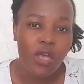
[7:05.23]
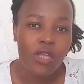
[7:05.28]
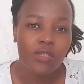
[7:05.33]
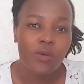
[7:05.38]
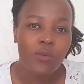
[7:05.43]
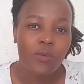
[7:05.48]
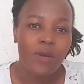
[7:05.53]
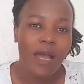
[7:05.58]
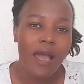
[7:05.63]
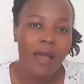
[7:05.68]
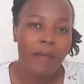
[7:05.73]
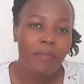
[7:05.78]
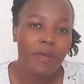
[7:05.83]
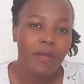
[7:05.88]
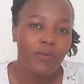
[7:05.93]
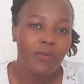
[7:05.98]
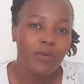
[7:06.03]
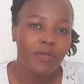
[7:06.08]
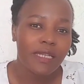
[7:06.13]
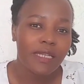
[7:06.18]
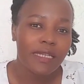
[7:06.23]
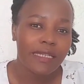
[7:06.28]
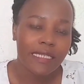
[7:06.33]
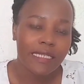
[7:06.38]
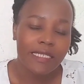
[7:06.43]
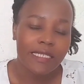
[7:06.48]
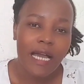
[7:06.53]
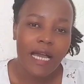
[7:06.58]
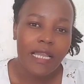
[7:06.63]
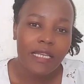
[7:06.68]
So what happened was that
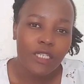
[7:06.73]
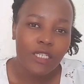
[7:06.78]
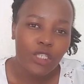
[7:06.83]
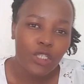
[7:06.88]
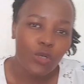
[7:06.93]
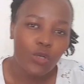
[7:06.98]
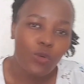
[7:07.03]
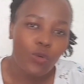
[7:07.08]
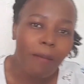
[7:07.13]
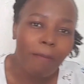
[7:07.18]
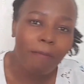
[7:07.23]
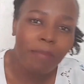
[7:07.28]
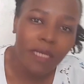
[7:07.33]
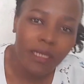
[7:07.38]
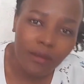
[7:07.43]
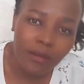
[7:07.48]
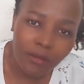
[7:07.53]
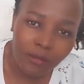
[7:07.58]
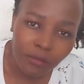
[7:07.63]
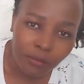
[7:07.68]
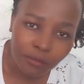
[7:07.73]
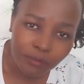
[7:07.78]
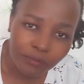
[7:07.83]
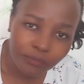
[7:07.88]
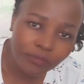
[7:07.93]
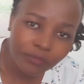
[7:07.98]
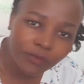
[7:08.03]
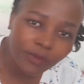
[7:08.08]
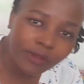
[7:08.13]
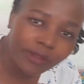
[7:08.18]
the child took a pillow,
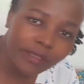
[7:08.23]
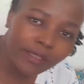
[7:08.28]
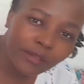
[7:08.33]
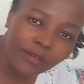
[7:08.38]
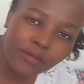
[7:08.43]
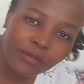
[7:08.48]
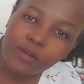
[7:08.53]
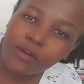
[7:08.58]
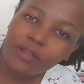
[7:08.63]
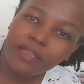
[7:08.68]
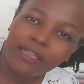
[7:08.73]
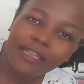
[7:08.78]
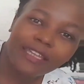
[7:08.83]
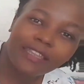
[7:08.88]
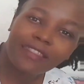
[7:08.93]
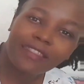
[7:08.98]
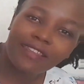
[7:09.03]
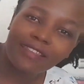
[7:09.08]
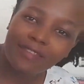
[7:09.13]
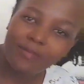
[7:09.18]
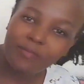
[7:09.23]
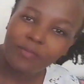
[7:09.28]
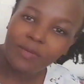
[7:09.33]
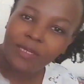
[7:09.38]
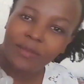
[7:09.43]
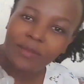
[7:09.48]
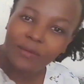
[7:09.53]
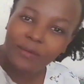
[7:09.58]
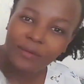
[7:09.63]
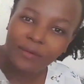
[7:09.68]
you know, like this
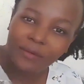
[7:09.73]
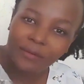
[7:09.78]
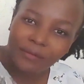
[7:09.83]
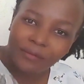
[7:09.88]
pillow,